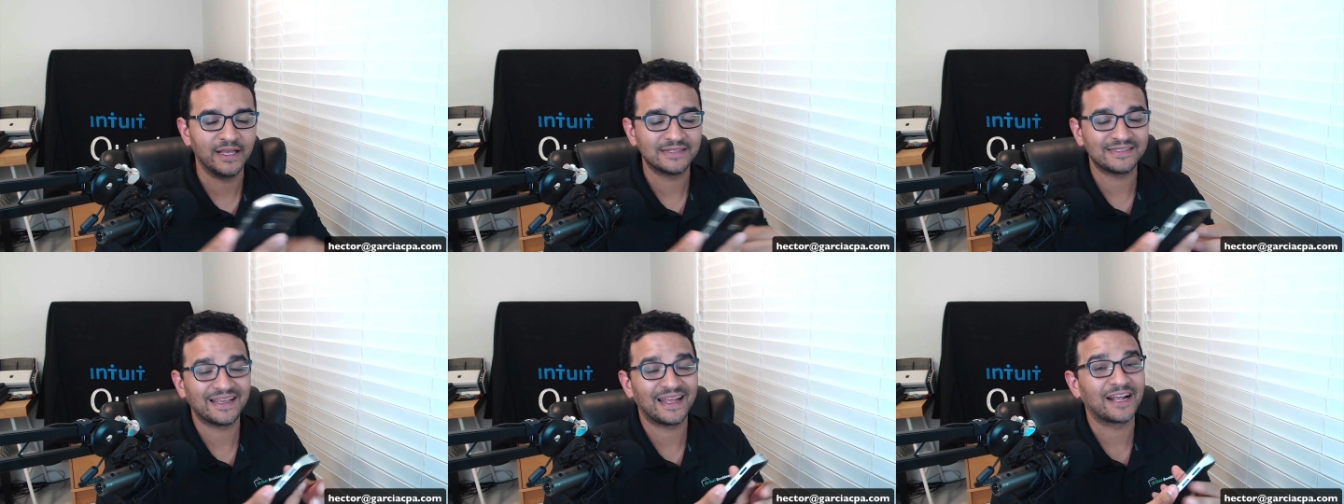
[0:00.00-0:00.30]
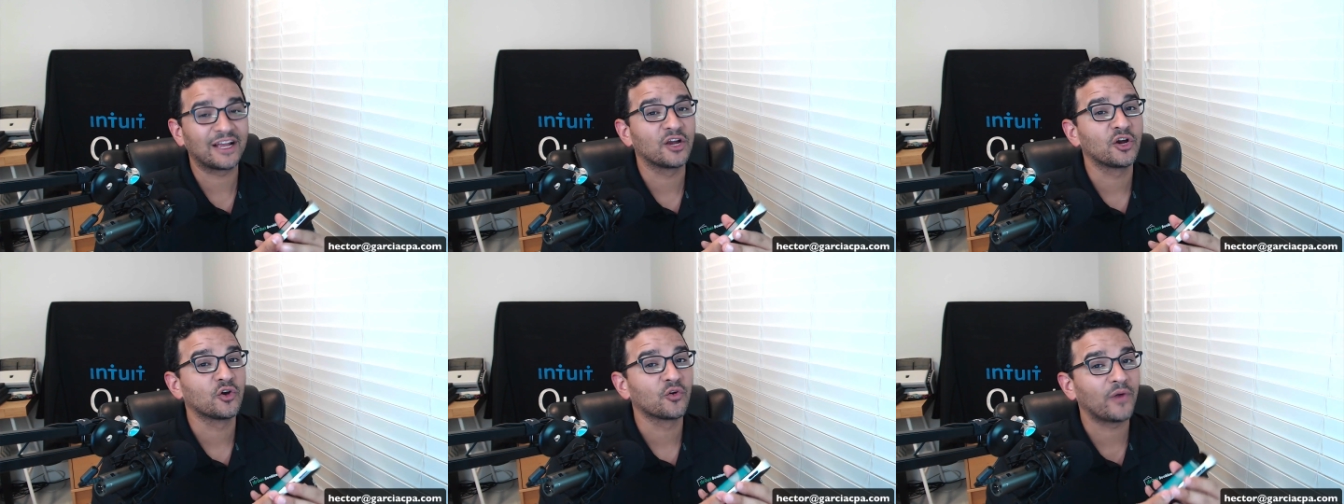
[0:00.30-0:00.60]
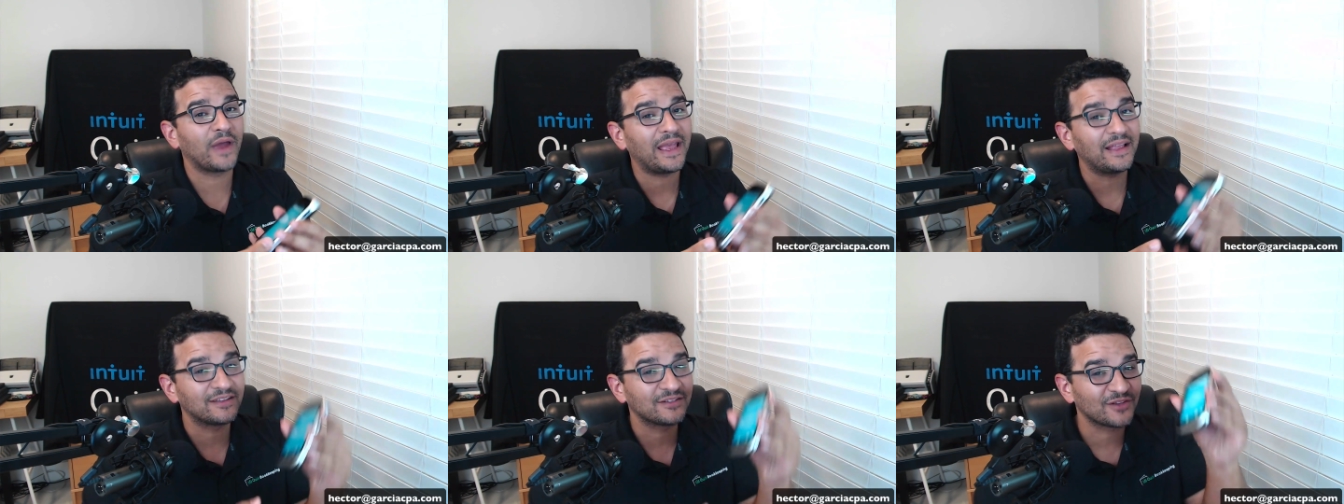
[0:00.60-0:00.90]
It's not a
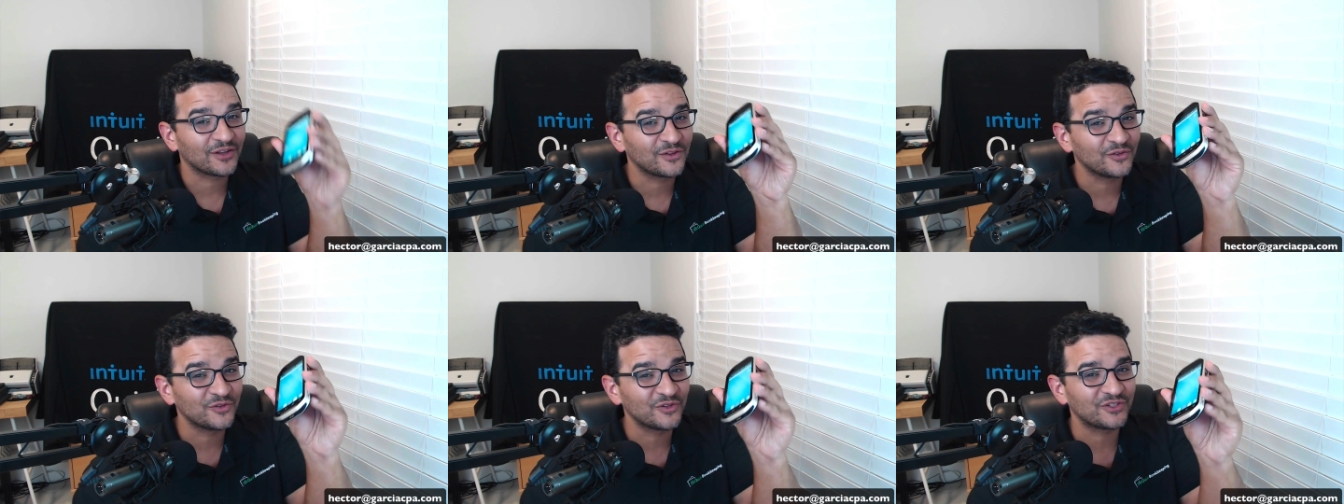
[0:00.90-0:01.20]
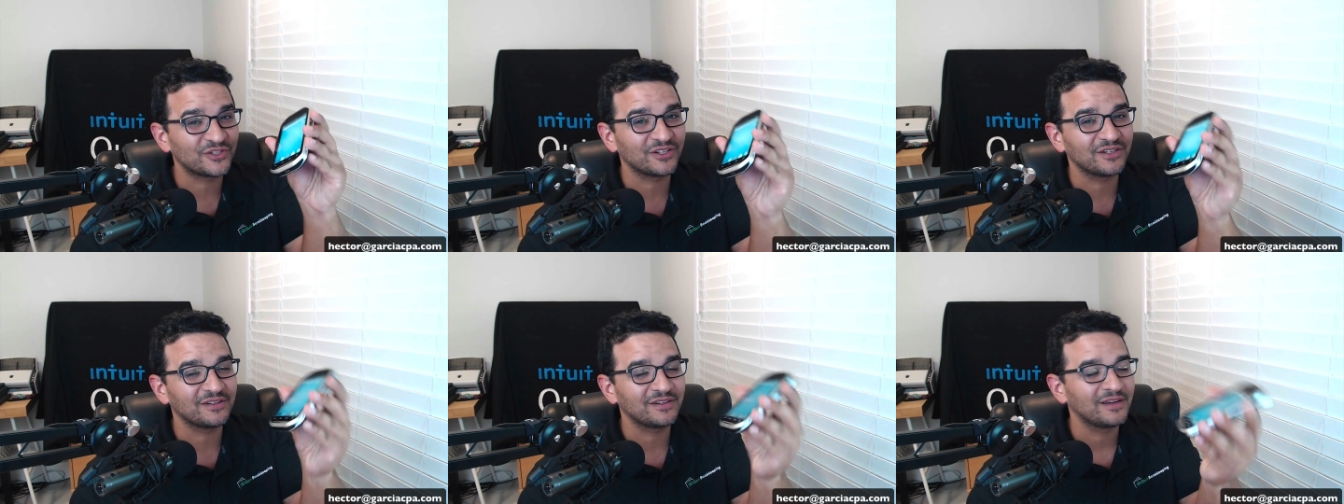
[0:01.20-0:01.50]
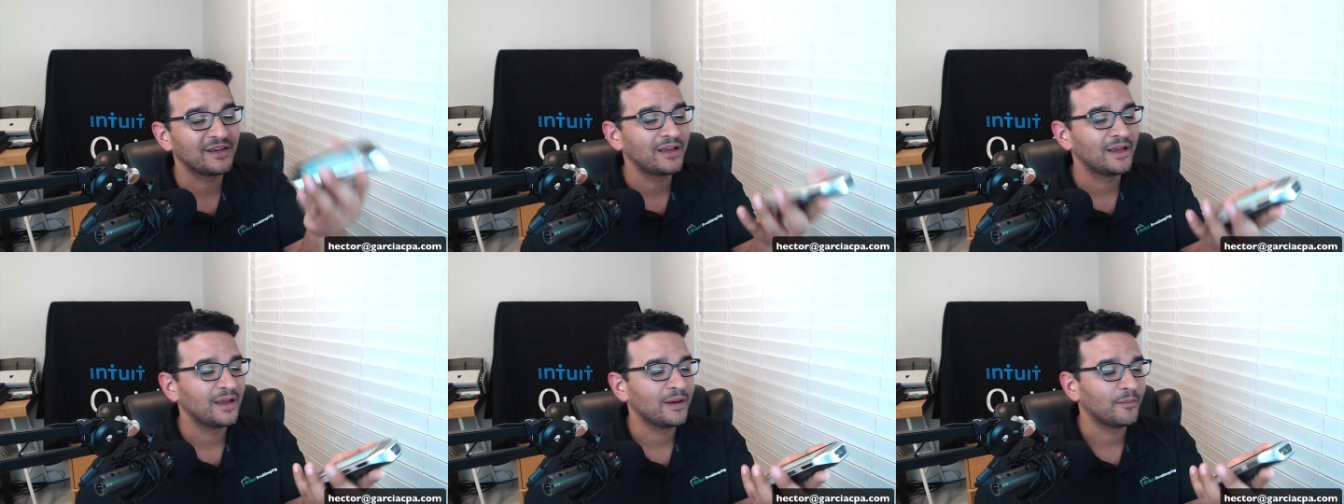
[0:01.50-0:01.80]
great solution,
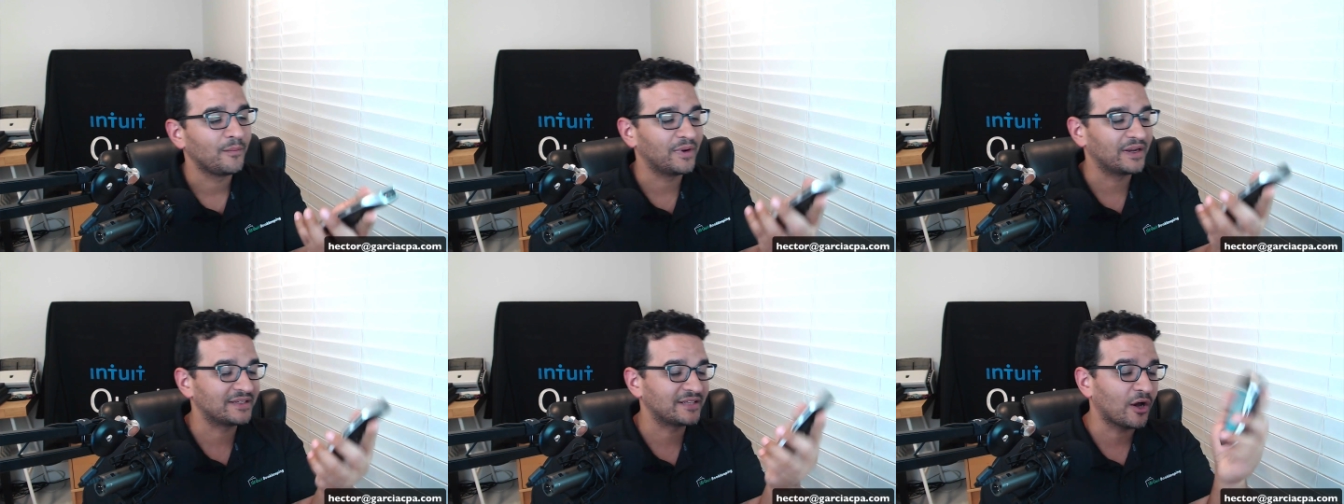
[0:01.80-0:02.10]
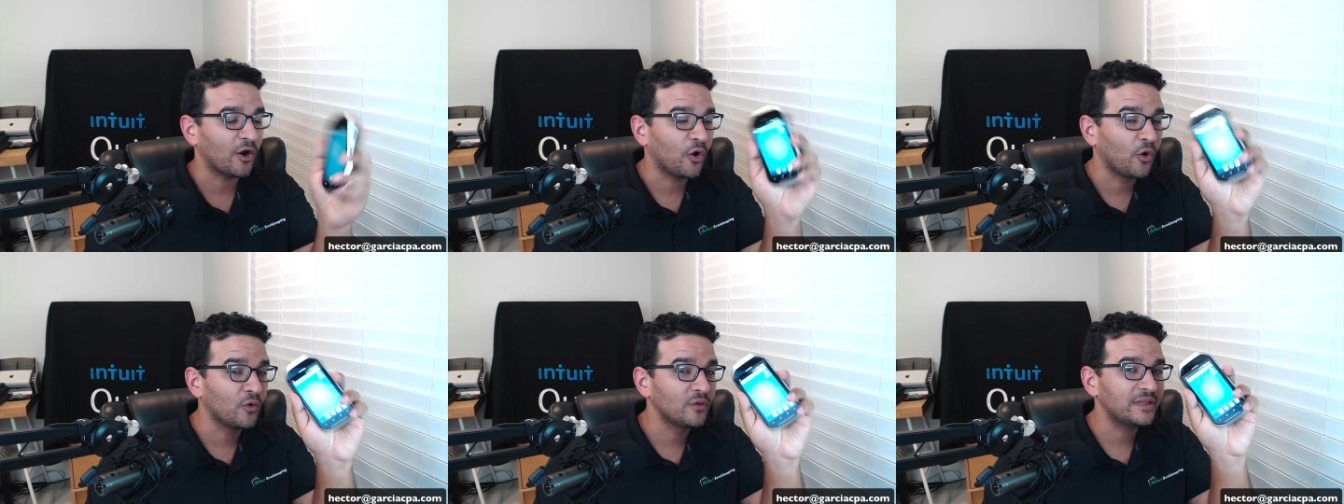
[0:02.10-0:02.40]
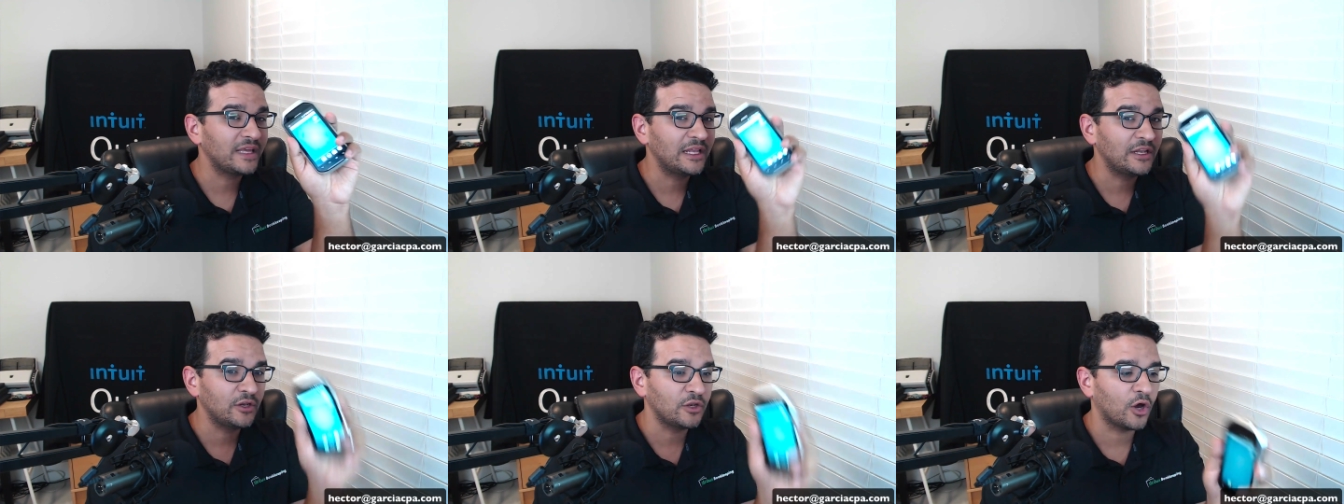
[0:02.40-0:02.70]
but it's the
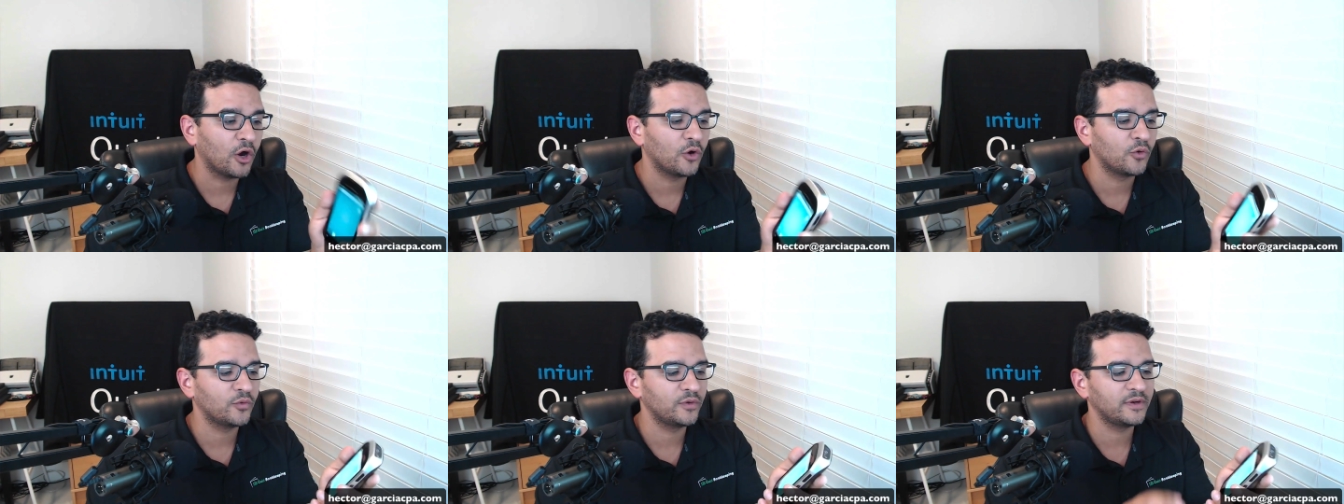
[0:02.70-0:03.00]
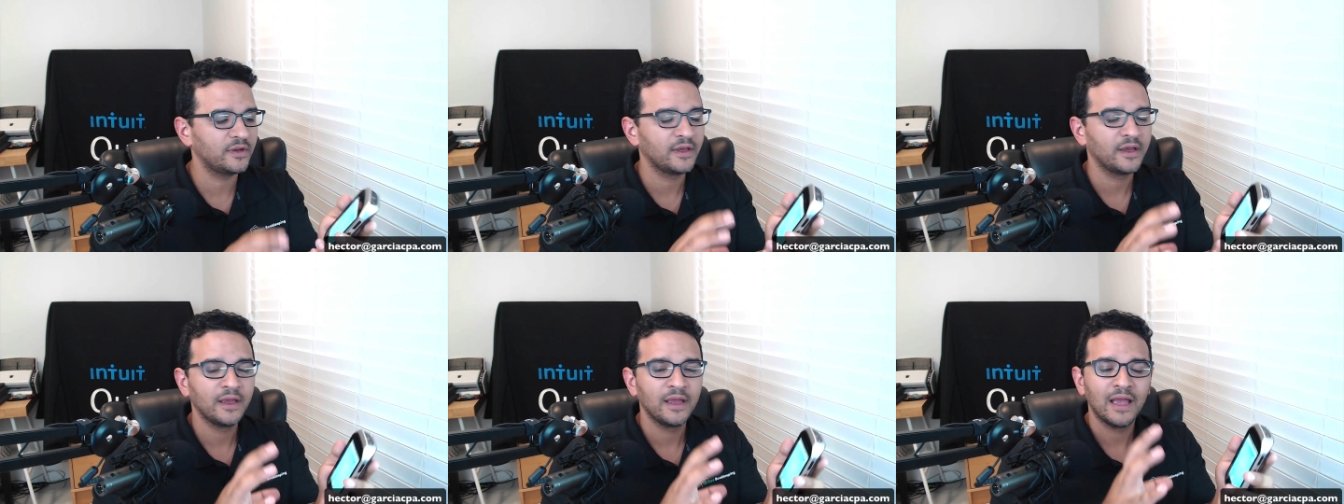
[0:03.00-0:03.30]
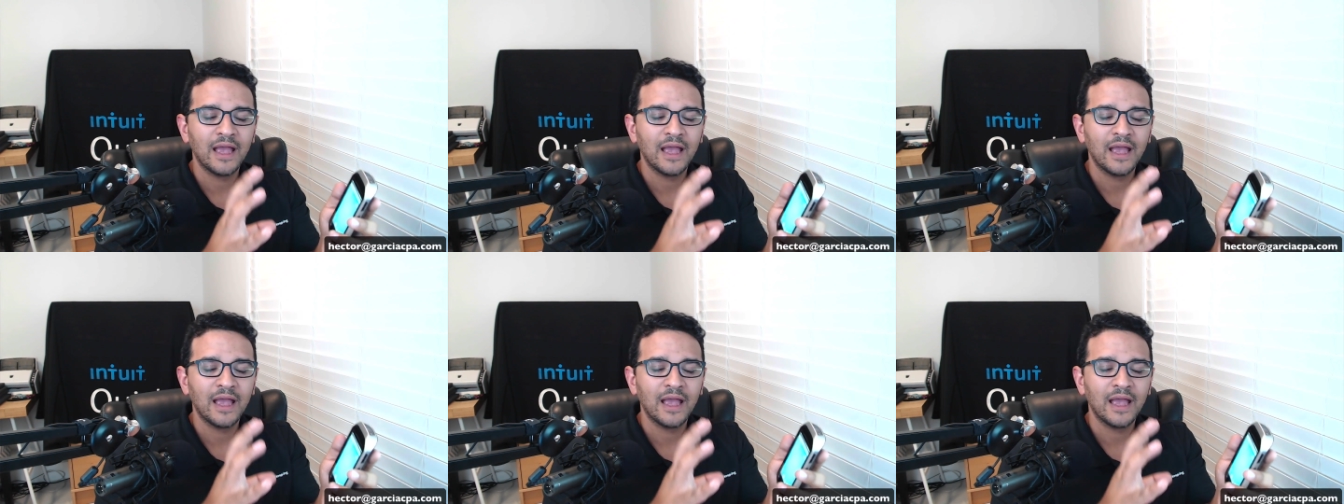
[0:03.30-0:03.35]
only known